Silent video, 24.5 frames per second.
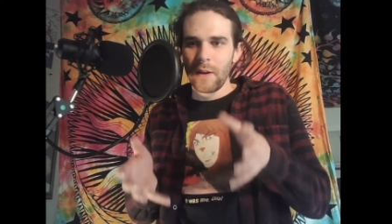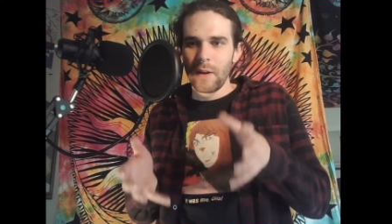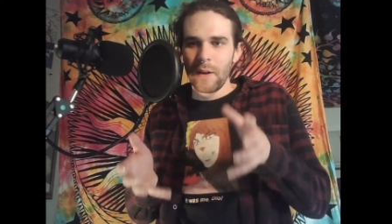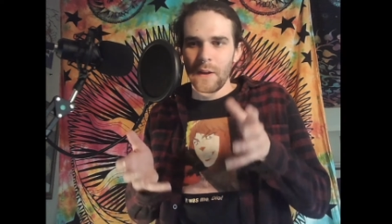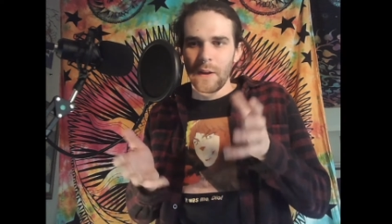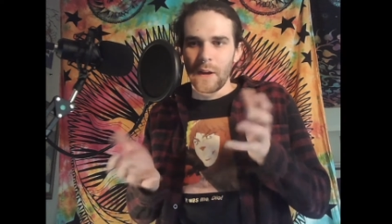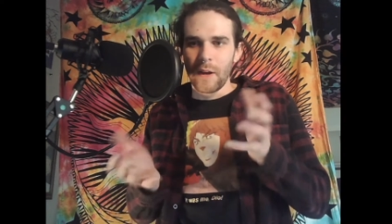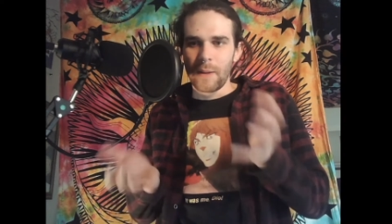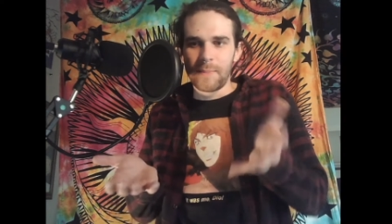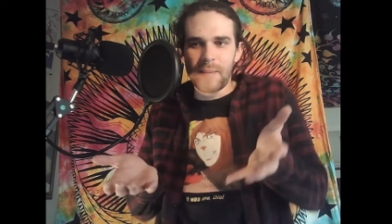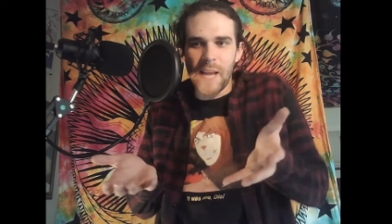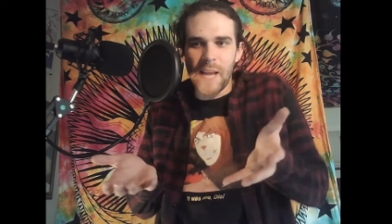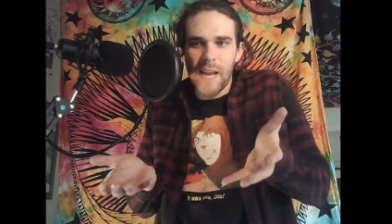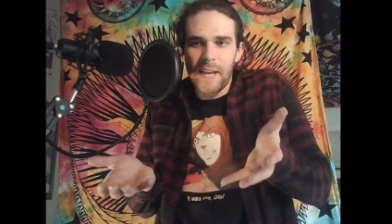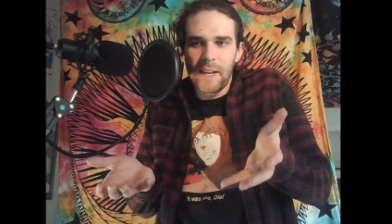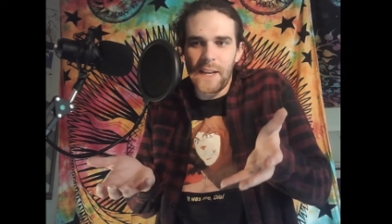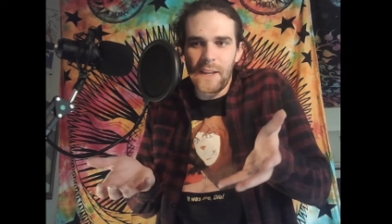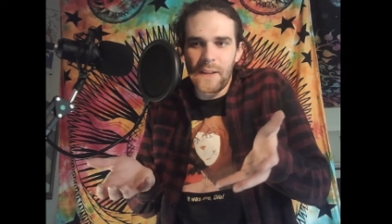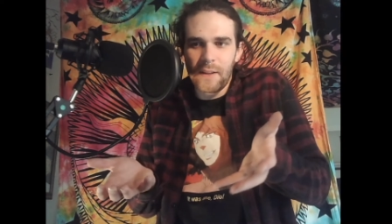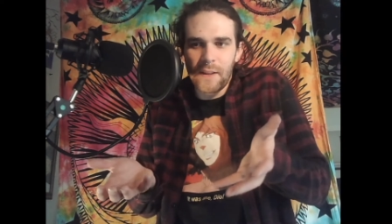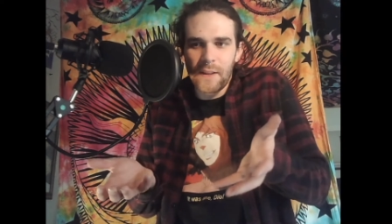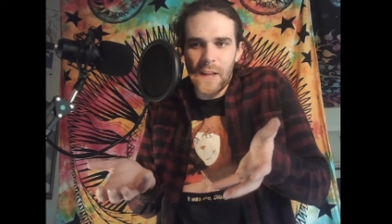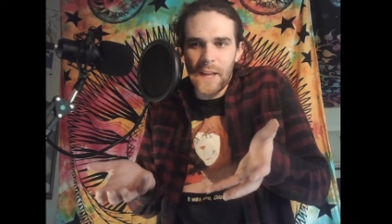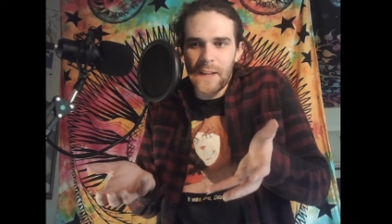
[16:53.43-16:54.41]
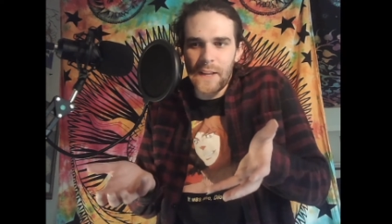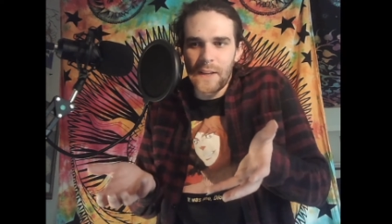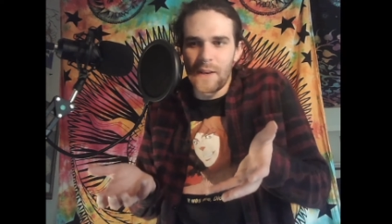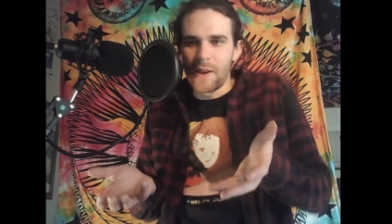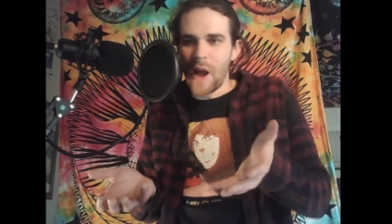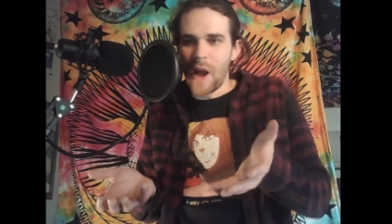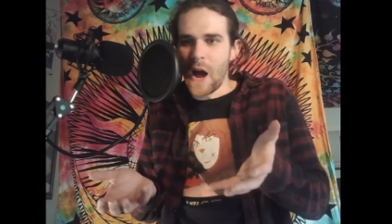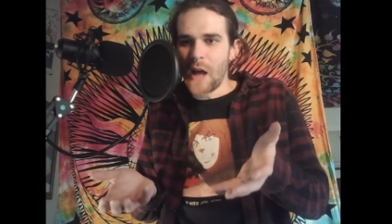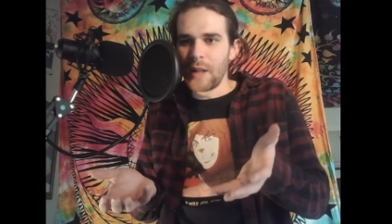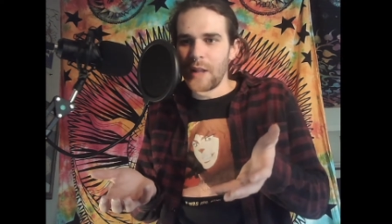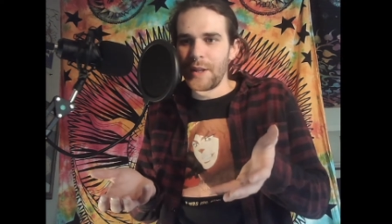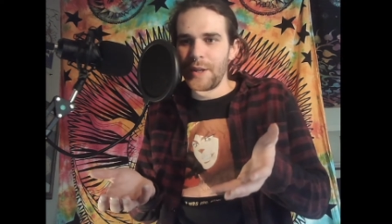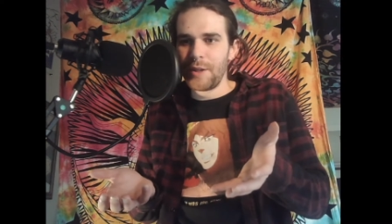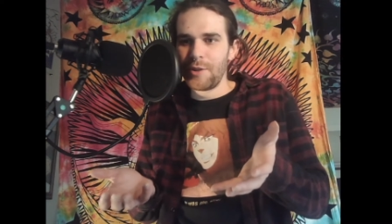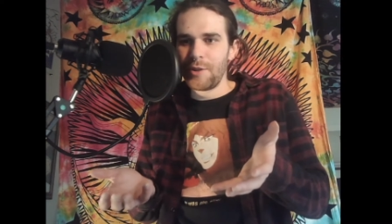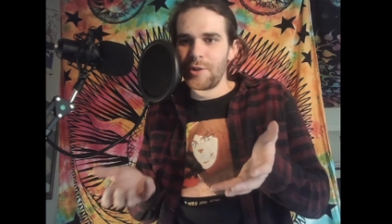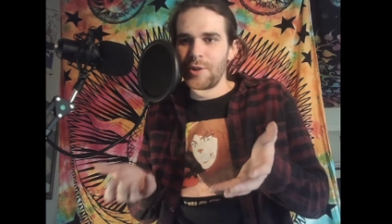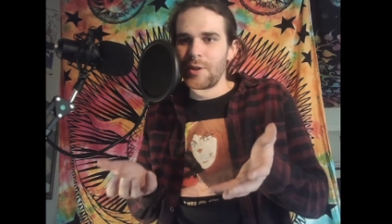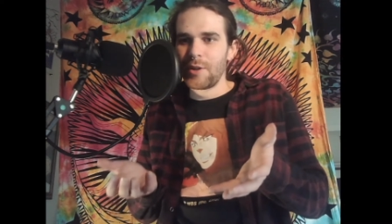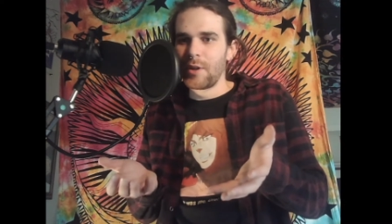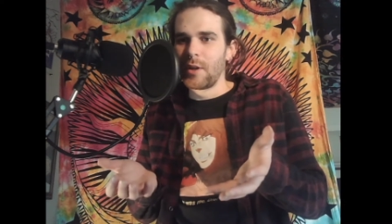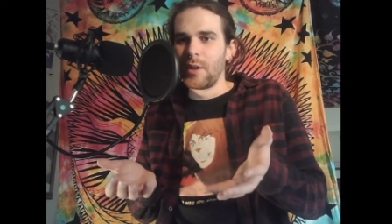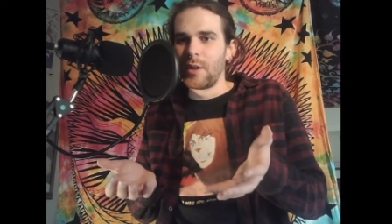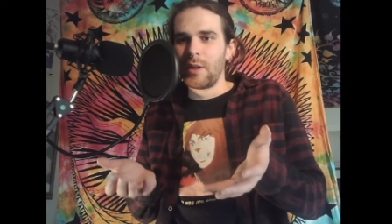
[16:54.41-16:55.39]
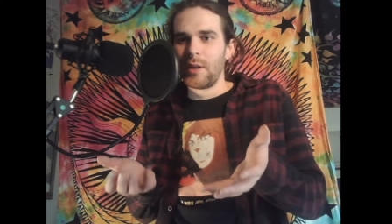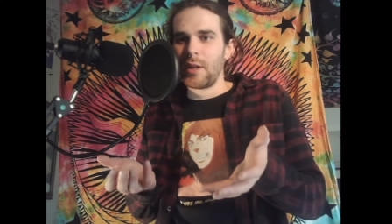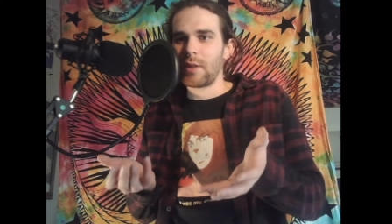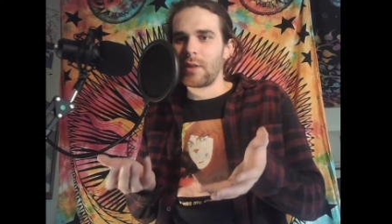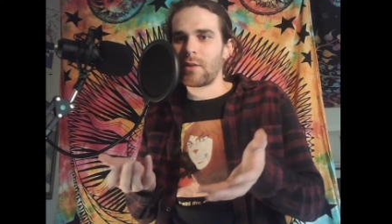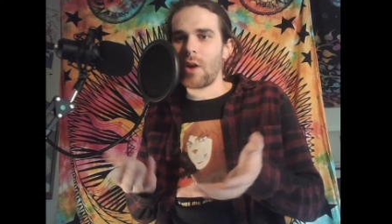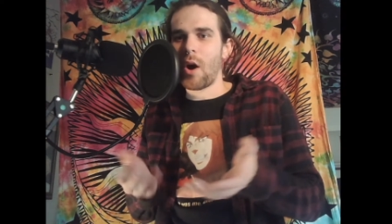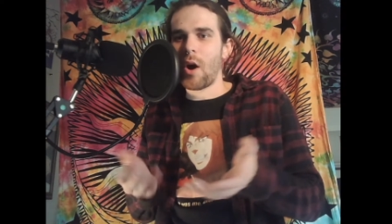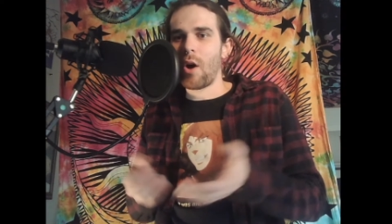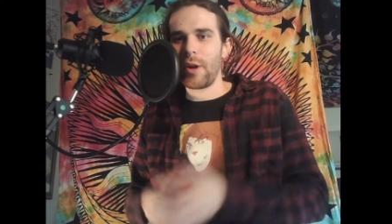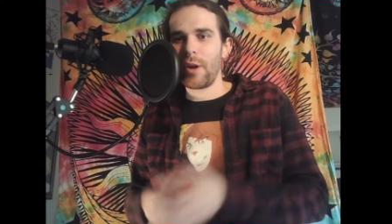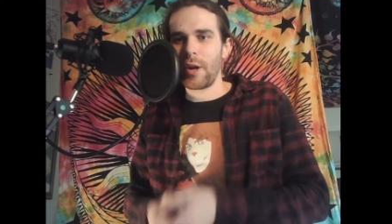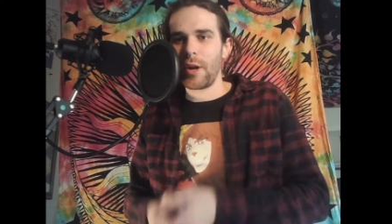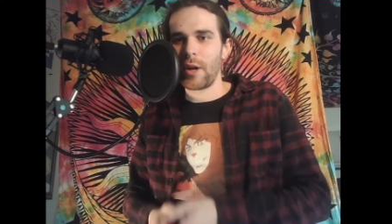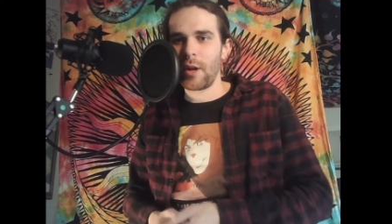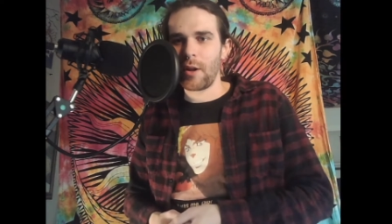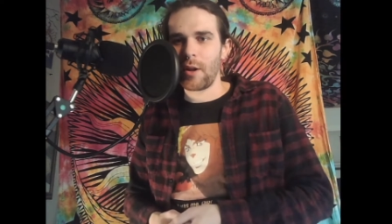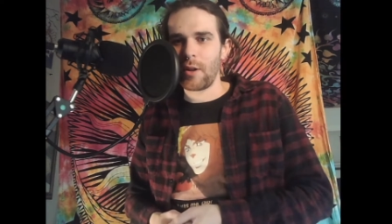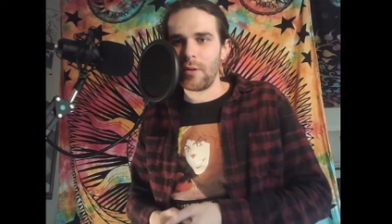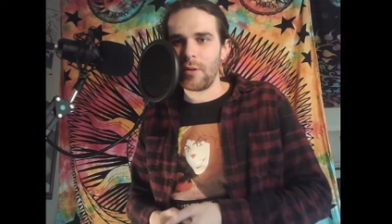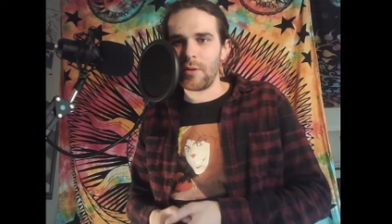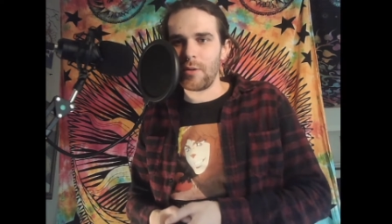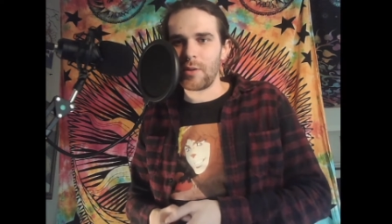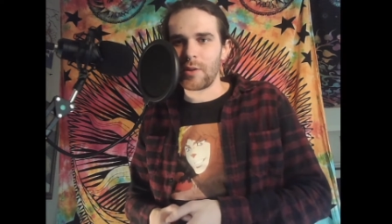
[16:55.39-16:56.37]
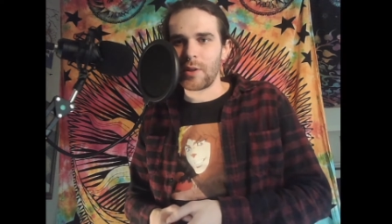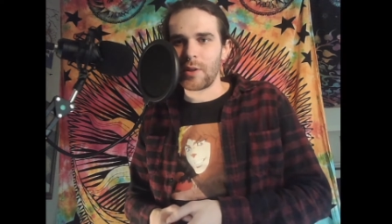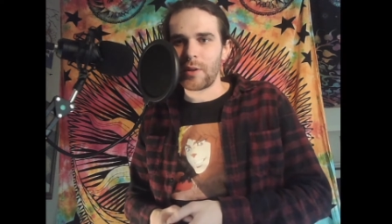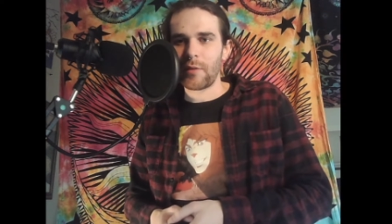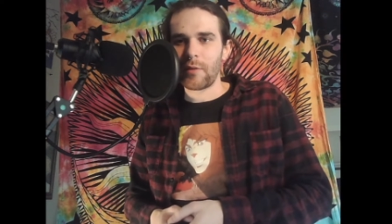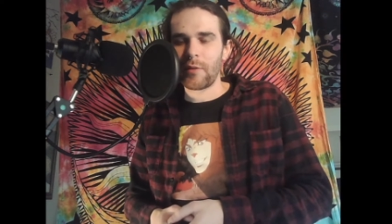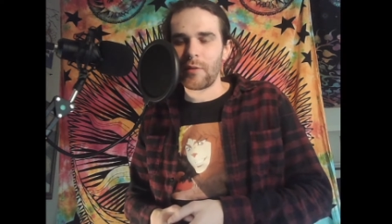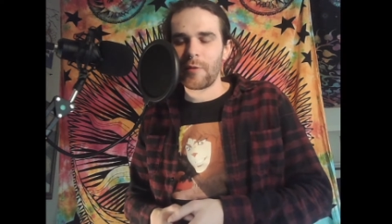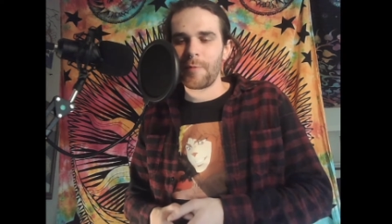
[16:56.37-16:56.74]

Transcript: obtaining knowledge, it's all inconclusive.